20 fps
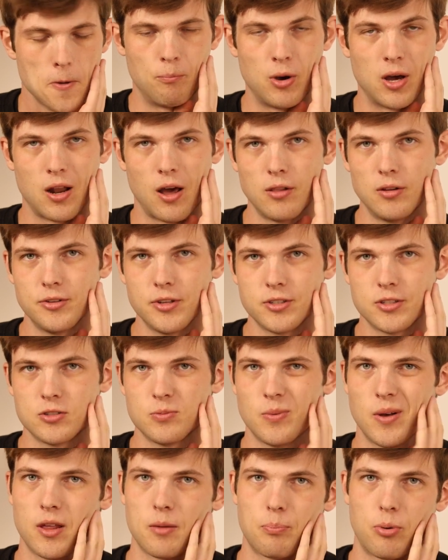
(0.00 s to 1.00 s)
but other things as
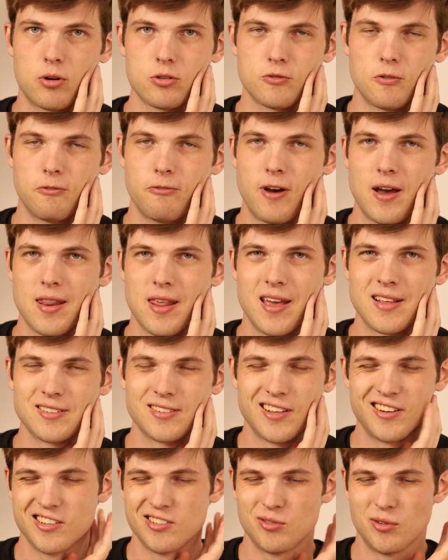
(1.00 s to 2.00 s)
well, like personal finance,
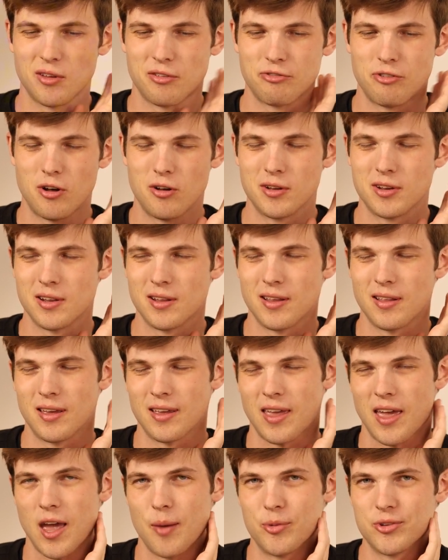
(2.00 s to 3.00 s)
that doesn't really fall into
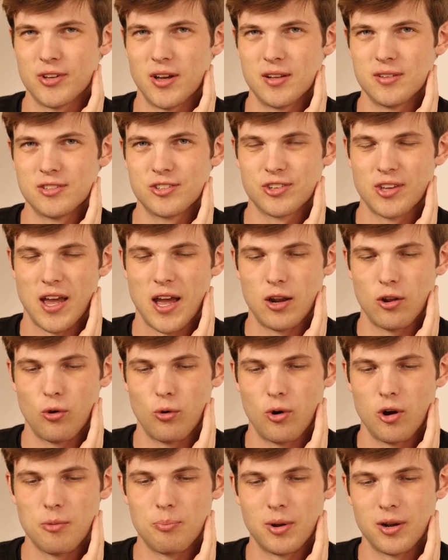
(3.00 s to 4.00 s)
like Amazon's
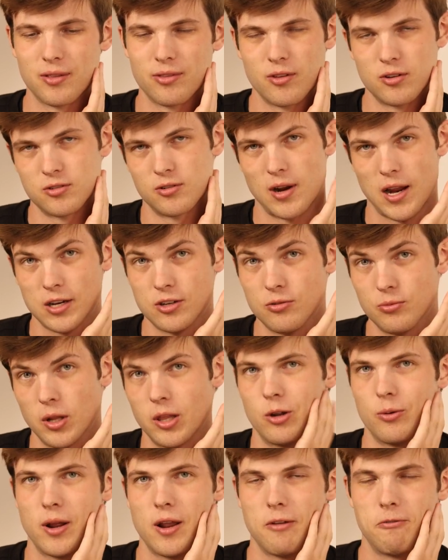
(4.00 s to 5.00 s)
category, but those are actually
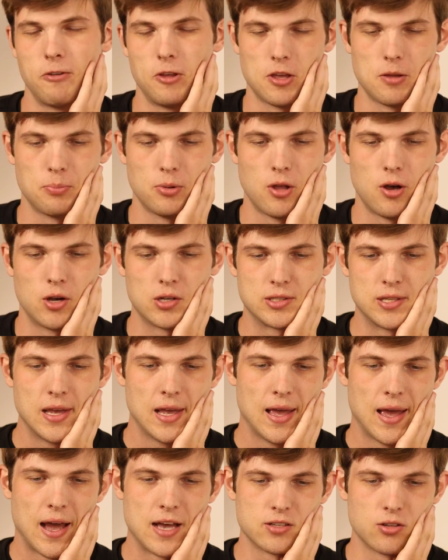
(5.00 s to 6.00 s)
really great affiliate blogs
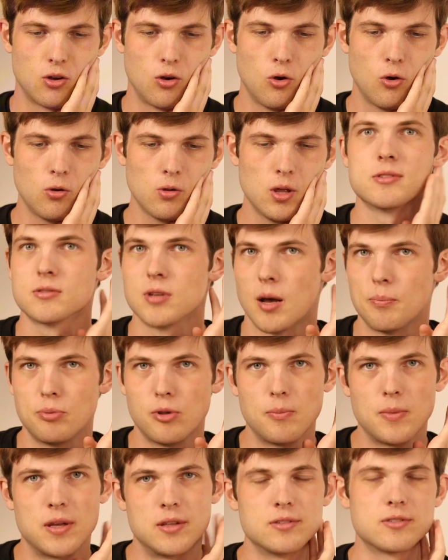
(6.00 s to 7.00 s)
as a whole.
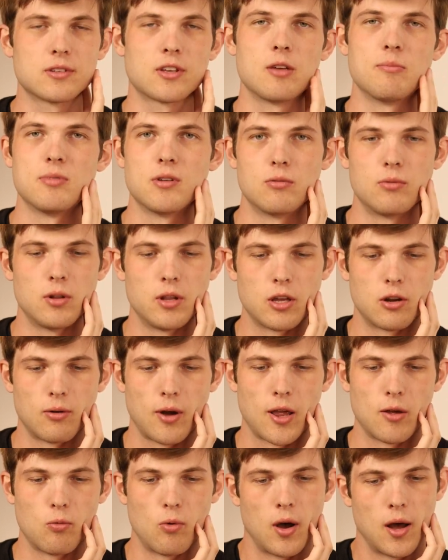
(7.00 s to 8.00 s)
Supplements can be a really
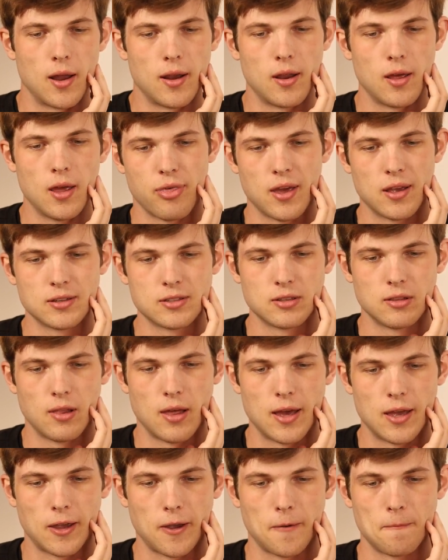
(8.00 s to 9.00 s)
great one. Things
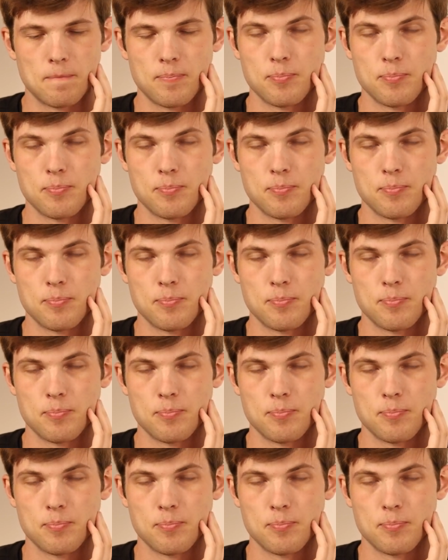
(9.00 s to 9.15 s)
like